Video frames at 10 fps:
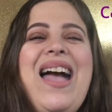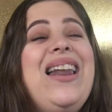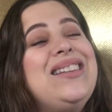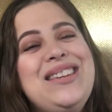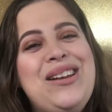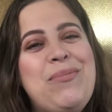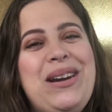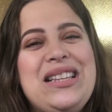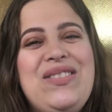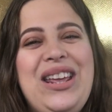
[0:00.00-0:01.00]
And I'll see you on
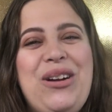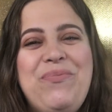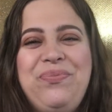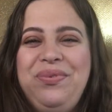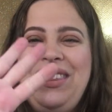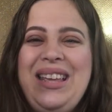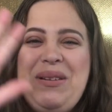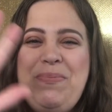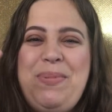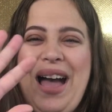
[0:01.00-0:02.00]
my next video.
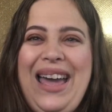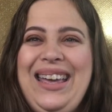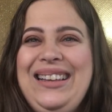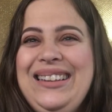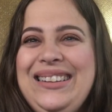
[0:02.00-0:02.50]
Bye.